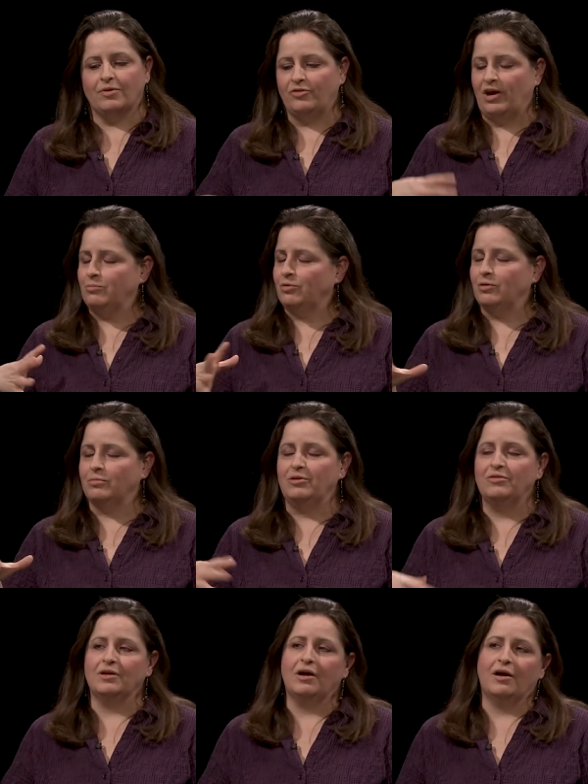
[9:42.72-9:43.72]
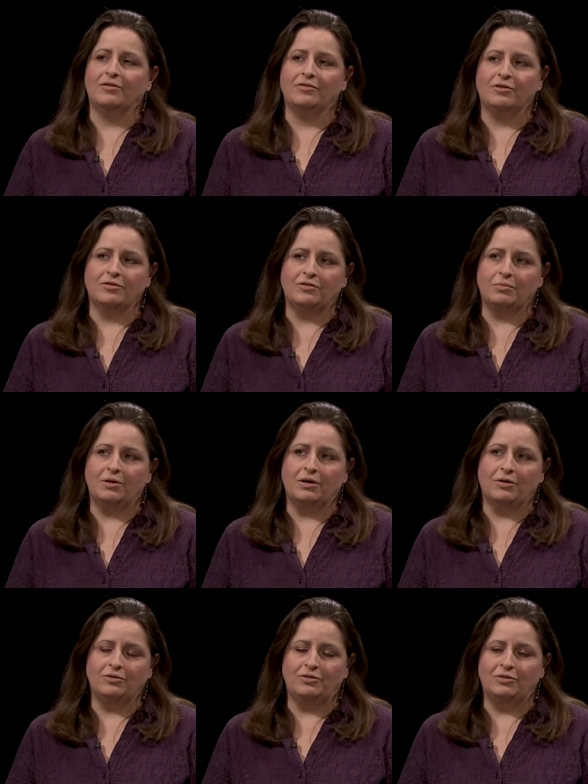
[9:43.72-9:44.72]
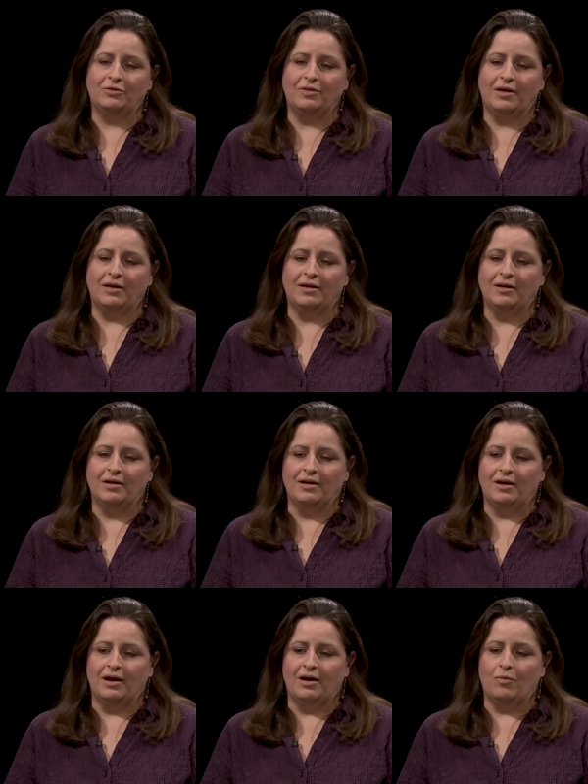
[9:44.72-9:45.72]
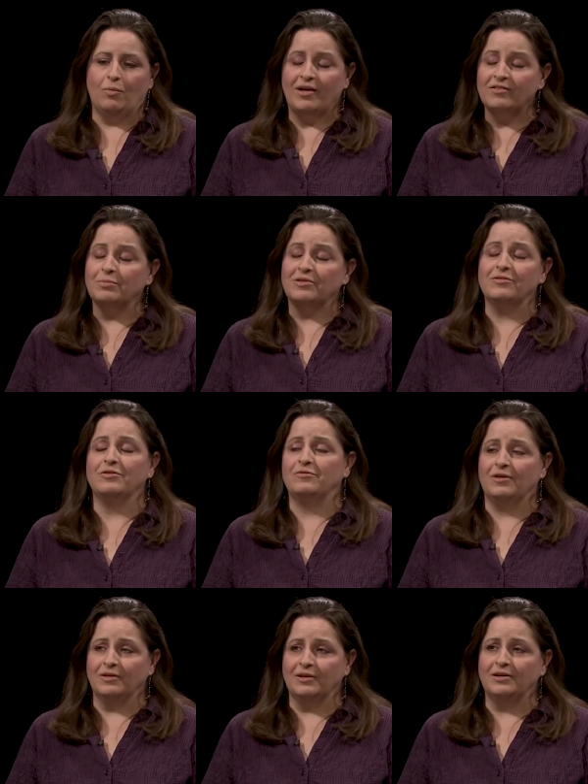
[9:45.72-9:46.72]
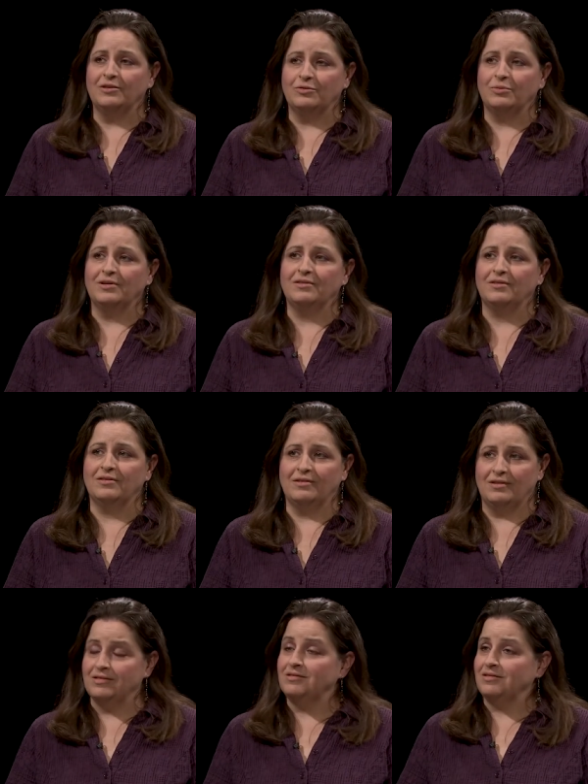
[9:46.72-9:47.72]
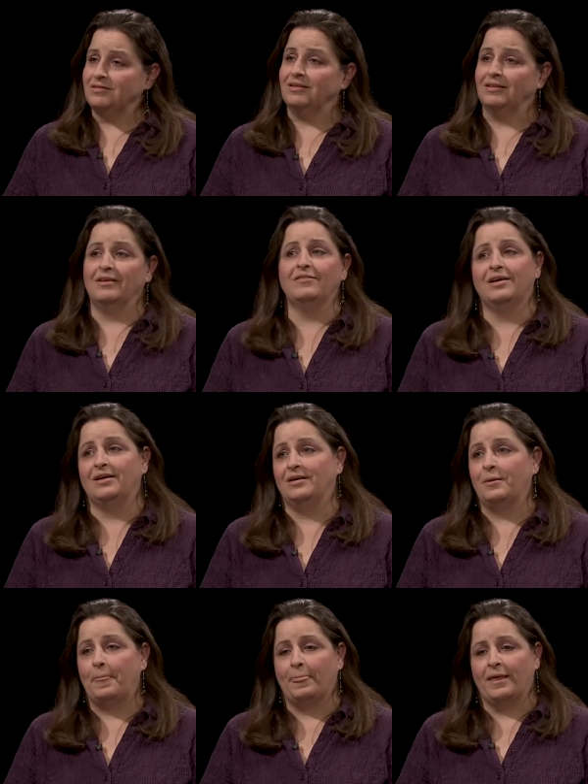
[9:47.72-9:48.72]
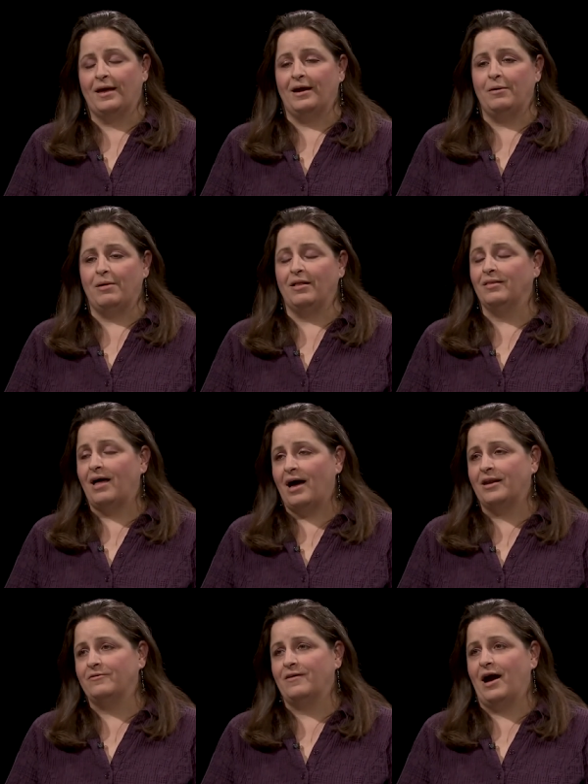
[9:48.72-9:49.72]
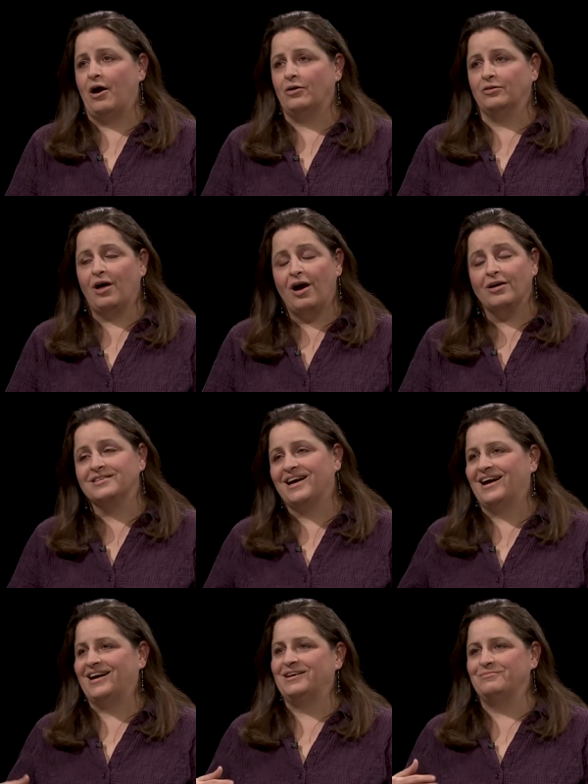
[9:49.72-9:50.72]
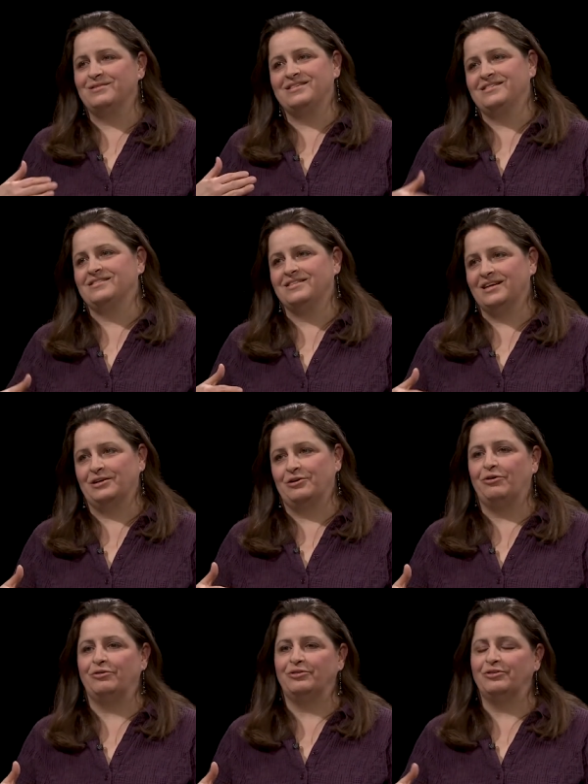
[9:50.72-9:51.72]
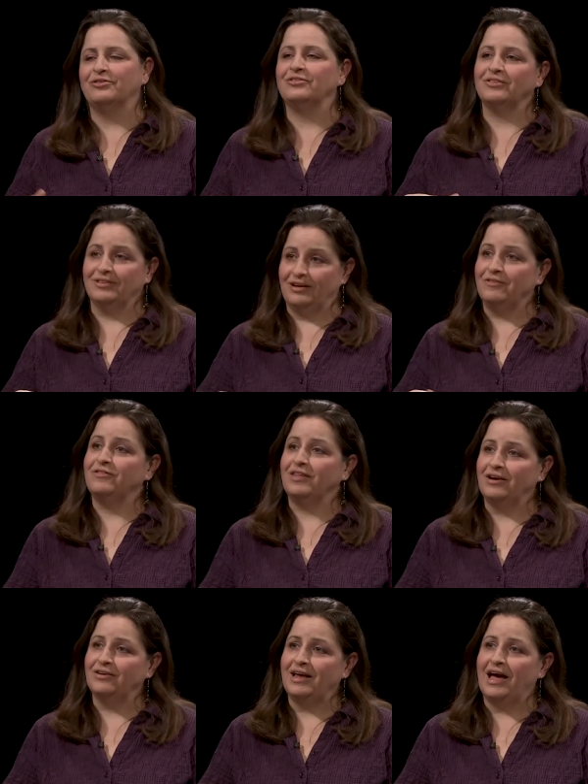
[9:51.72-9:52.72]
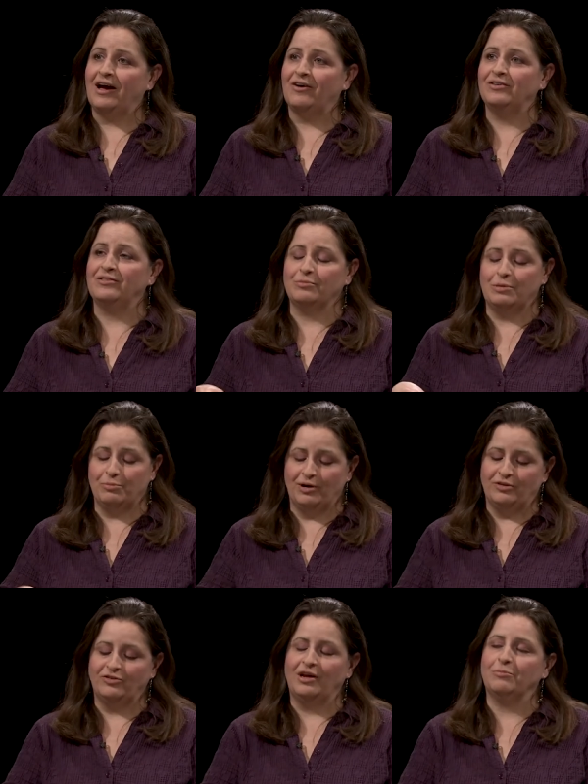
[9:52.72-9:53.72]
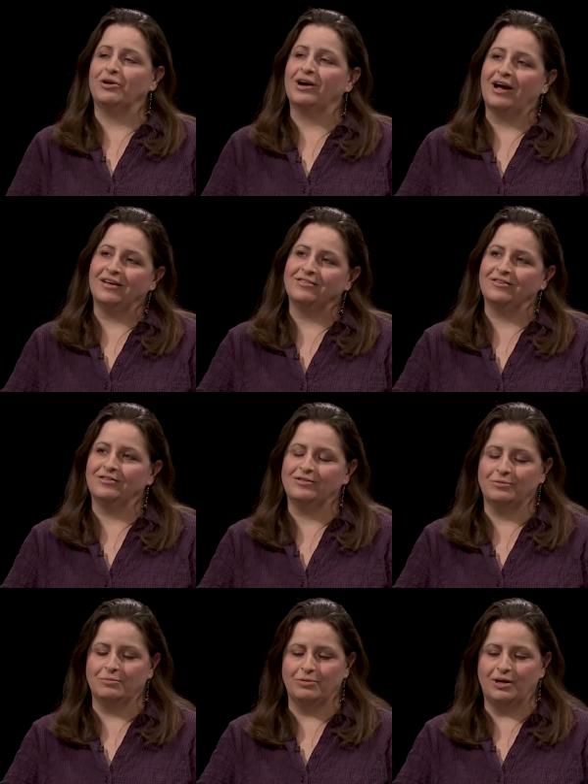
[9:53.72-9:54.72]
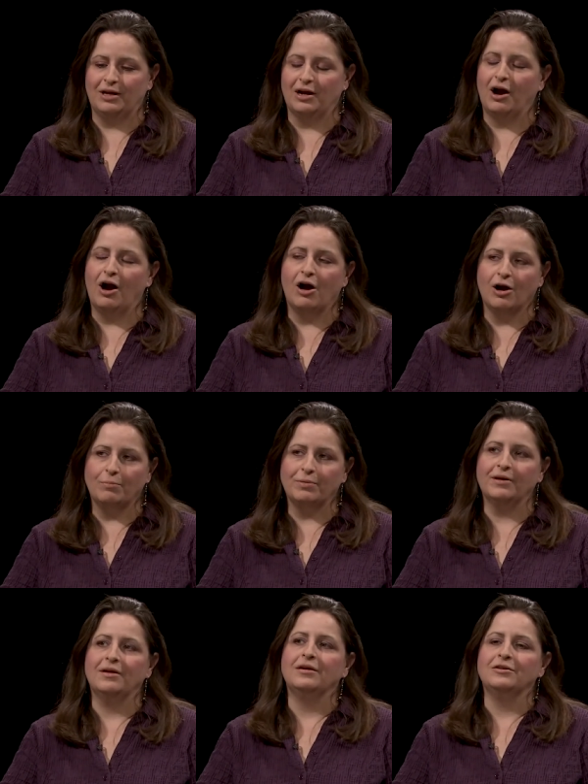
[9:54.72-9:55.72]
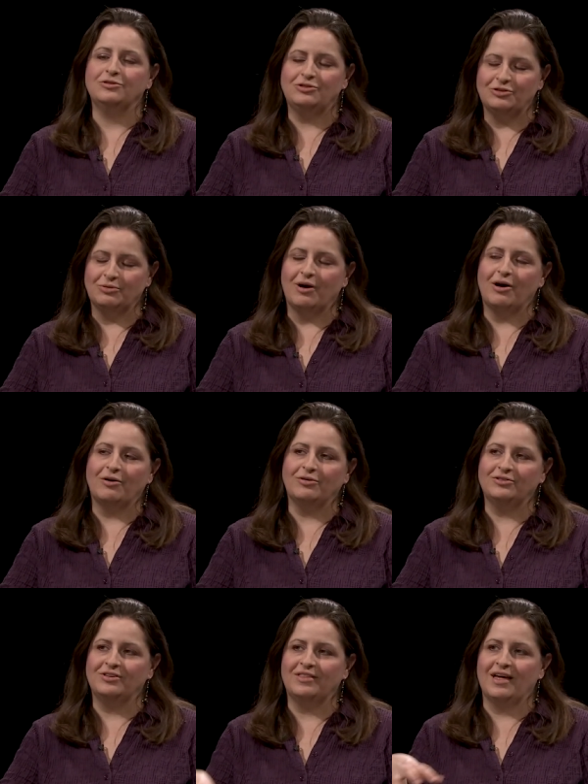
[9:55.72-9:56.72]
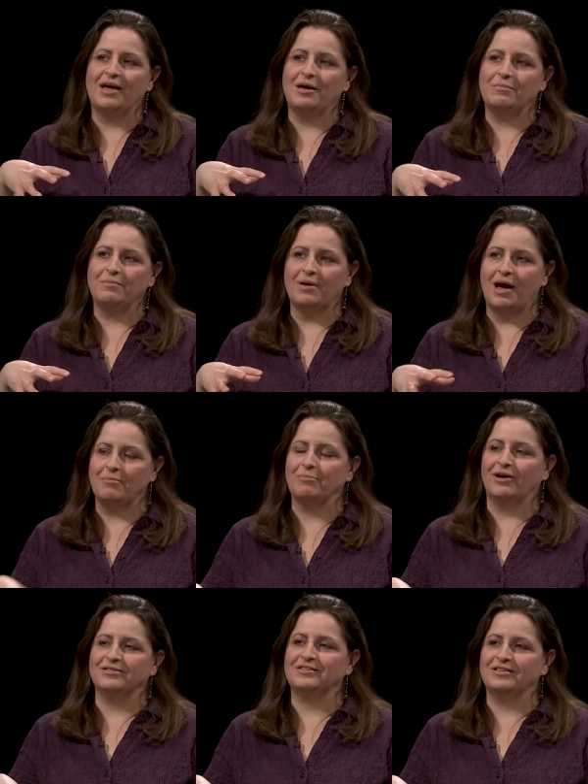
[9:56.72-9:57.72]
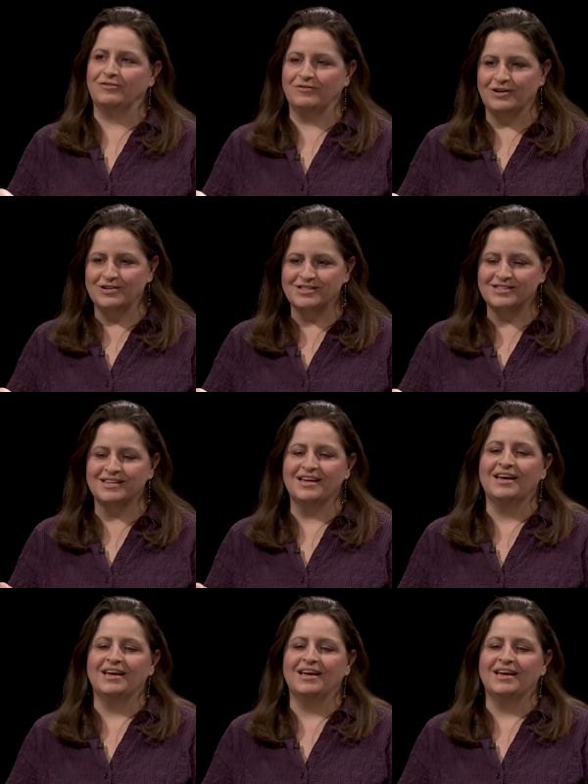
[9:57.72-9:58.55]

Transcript: chamber music concerts we go to the uh, westminster village which is an assisted living um, a lot of our longtime season ticket holders live there now and so we bring chamber concerts we're bringing a harp duo to them on Wonderful. march the 1st